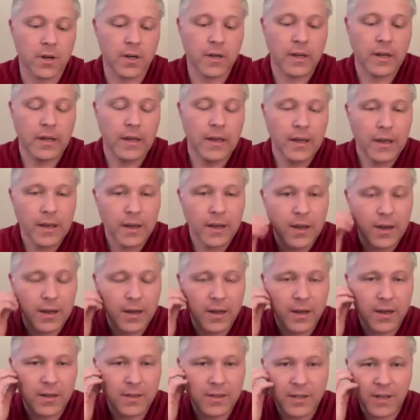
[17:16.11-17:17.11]
And
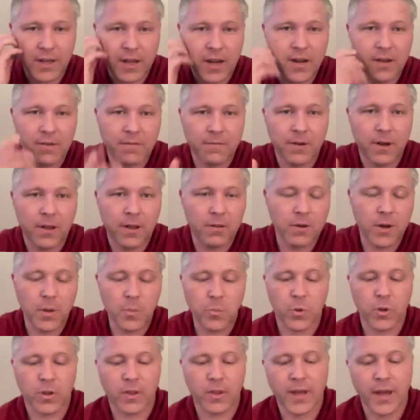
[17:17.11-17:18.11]
to kind of follow
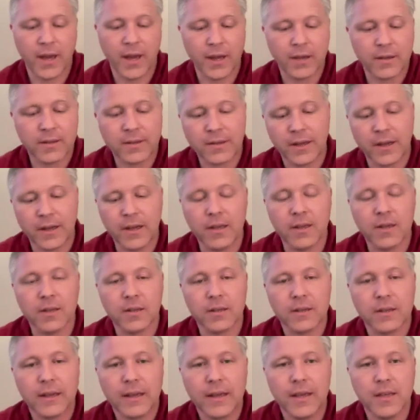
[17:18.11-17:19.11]
up with that,
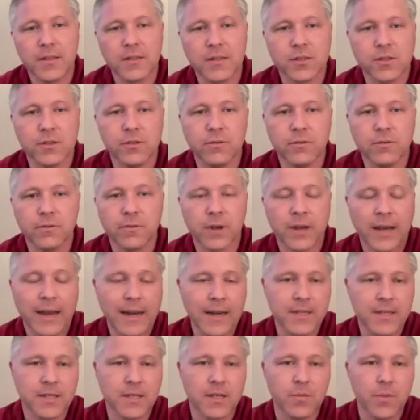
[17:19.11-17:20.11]
as you've
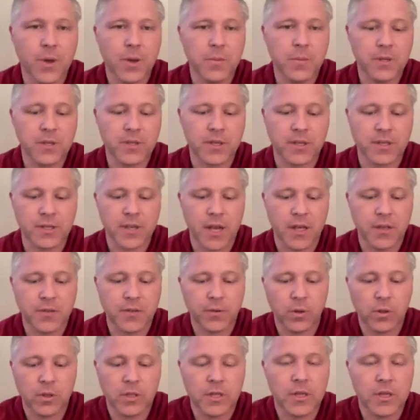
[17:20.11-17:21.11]
kind of seen maybe
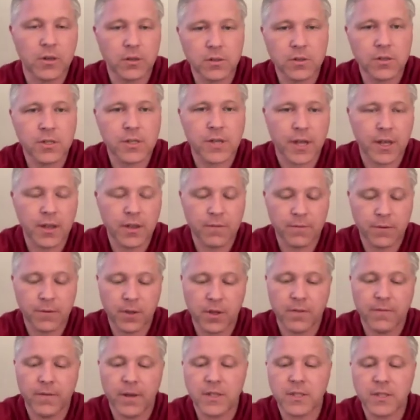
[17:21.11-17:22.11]
successful leaders in the
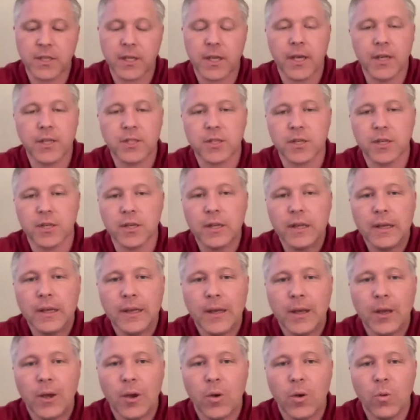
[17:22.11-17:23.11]
field of education,
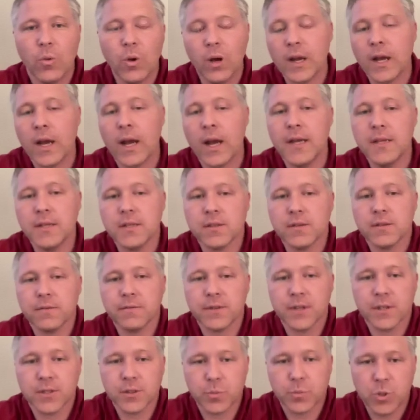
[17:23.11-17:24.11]
what kinds
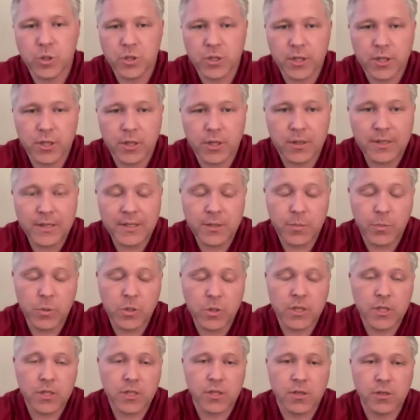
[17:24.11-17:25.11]
of
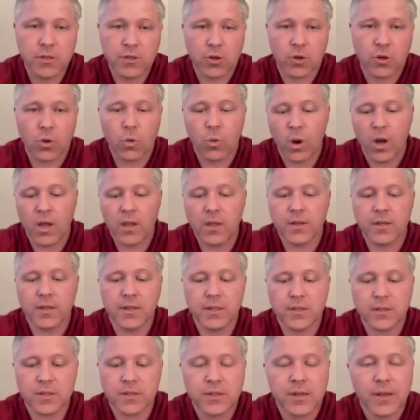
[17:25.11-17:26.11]
dispositions or
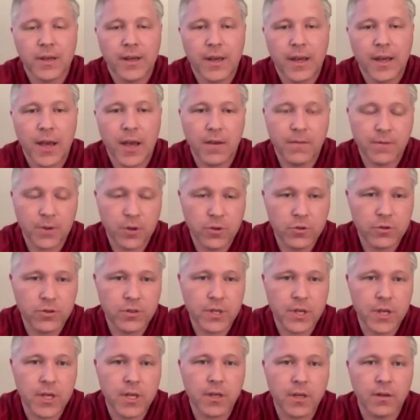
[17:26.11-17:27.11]
qualities have you
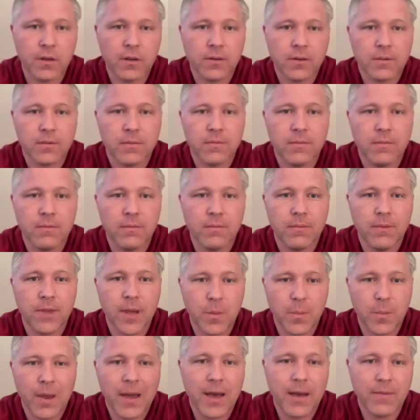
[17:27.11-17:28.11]
seen
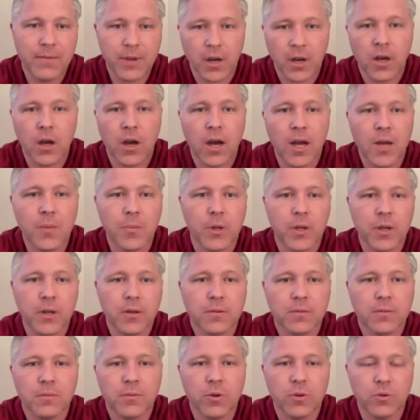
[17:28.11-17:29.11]
them have in
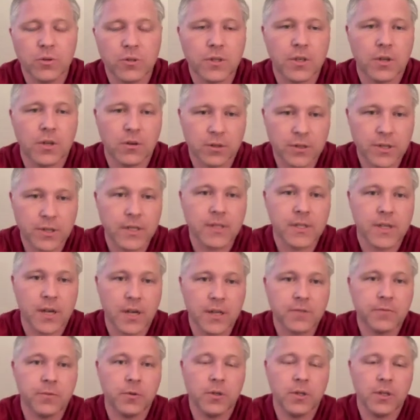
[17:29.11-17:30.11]
common, those that are
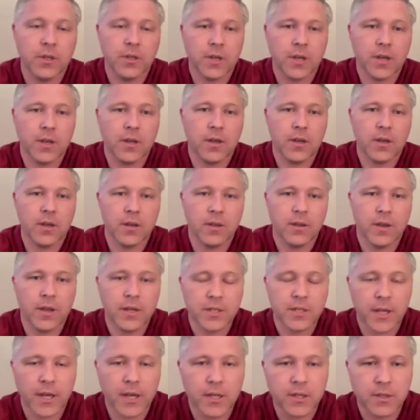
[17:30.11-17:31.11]
successful in the
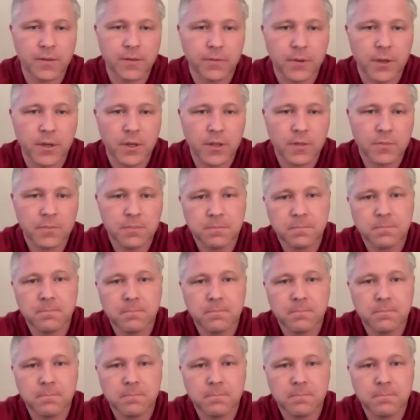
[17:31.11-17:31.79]
education field?